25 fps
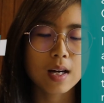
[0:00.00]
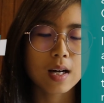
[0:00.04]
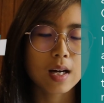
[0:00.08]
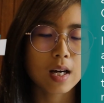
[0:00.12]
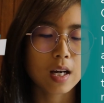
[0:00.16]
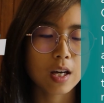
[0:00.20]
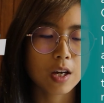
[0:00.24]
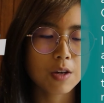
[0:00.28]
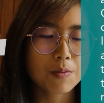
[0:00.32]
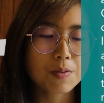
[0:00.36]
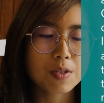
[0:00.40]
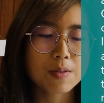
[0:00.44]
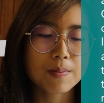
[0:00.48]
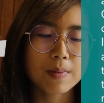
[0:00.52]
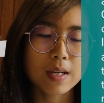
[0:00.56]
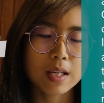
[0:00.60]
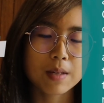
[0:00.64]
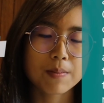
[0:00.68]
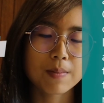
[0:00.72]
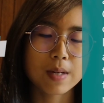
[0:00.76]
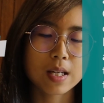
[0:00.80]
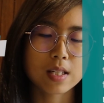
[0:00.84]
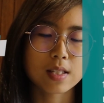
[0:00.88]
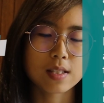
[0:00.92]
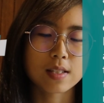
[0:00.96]
I hope to make
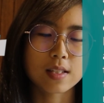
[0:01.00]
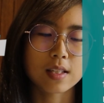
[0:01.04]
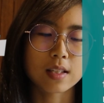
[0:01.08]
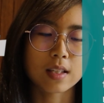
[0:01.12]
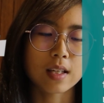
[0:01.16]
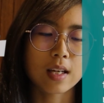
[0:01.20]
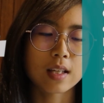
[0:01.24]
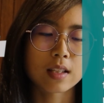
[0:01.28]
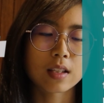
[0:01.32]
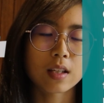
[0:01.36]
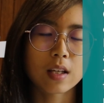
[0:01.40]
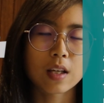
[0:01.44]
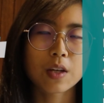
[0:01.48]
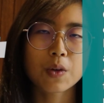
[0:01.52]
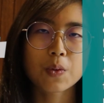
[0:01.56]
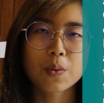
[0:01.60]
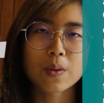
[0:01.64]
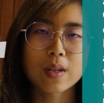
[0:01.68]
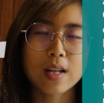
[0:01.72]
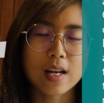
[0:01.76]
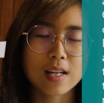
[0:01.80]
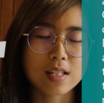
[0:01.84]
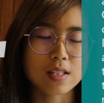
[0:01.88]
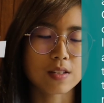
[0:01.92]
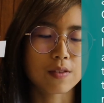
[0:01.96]
medicine an
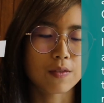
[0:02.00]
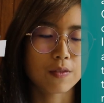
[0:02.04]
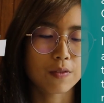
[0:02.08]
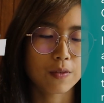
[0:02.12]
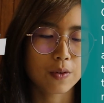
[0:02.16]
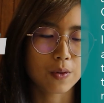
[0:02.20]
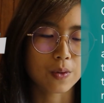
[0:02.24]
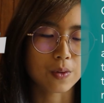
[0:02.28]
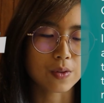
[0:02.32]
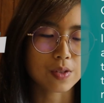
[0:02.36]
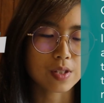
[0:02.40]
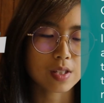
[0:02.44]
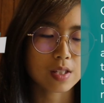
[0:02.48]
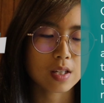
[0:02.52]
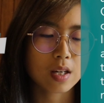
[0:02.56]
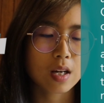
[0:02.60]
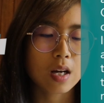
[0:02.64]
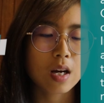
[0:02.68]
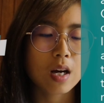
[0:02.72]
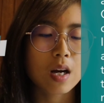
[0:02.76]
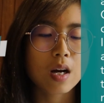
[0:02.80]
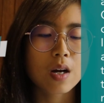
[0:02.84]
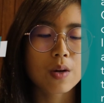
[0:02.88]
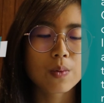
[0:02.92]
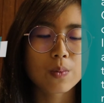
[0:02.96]
equalizing force,
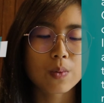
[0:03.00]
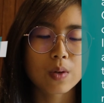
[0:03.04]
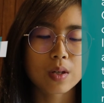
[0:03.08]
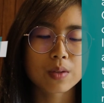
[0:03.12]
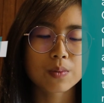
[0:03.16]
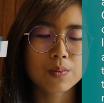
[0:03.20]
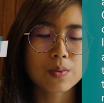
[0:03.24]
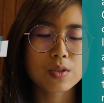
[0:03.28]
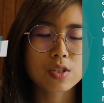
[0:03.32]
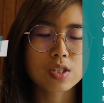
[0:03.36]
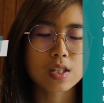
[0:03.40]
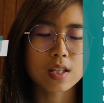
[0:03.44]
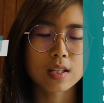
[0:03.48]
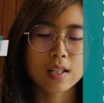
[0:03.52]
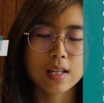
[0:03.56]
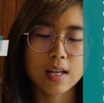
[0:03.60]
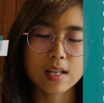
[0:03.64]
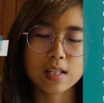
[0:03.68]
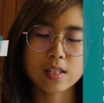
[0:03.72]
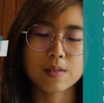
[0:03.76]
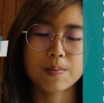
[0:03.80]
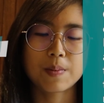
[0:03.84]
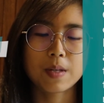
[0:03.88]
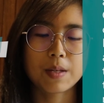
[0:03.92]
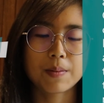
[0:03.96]
one which
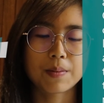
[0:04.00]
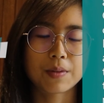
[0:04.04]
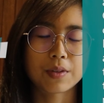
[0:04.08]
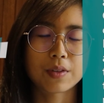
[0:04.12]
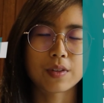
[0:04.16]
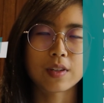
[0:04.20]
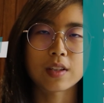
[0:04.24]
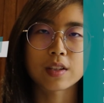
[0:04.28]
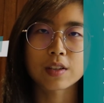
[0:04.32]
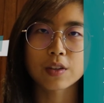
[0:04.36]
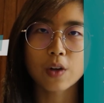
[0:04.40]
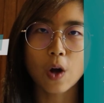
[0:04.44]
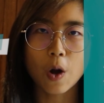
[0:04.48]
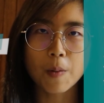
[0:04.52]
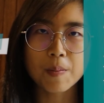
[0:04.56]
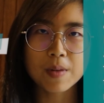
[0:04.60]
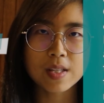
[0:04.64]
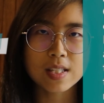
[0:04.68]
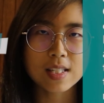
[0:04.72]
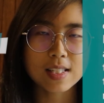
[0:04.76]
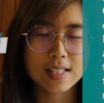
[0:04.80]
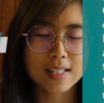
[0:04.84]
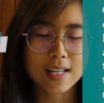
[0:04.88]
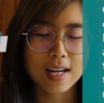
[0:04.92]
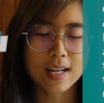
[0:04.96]
connects people in the common
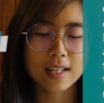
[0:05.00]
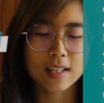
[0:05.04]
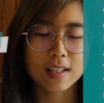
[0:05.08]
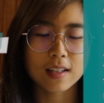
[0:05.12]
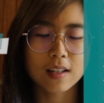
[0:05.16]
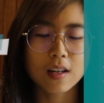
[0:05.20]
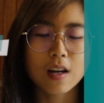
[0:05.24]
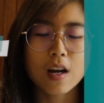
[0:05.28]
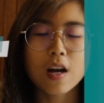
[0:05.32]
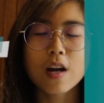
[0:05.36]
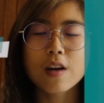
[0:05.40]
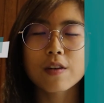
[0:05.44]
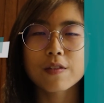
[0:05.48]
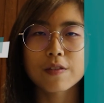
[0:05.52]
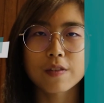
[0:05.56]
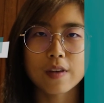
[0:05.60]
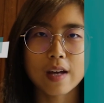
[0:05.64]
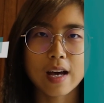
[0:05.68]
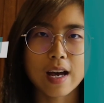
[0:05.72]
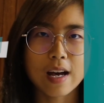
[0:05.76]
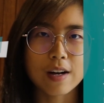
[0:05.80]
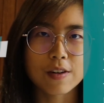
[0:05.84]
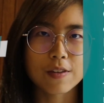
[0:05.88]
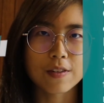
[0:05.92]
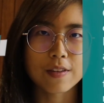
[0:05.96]
desire for
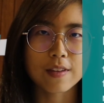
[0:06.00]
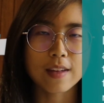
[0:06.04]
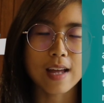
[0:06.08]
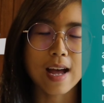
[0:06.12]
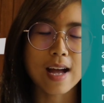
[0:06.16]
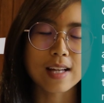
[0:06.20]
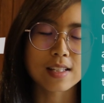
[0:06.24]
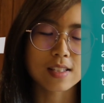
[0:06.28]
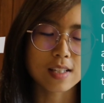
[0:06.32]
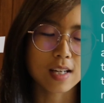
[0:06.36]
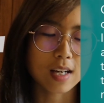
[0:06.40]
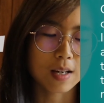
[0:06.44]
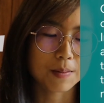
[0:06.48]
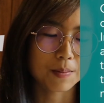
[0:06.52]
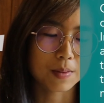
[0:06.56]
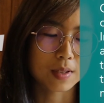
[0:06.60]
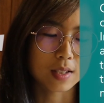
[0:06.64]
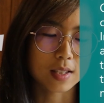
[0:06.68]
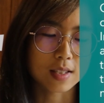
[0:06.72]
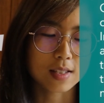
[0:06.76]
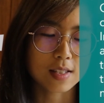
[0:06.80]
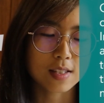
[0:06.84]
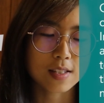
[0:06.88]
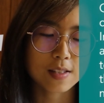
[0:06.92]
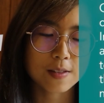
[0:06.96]
health and
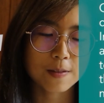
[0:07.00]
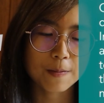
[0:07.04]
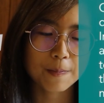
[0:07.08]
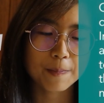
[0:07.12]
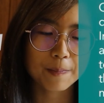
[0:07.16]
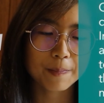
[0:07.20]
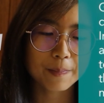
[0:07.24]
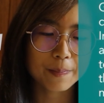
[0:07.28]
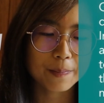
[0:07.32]
happiness.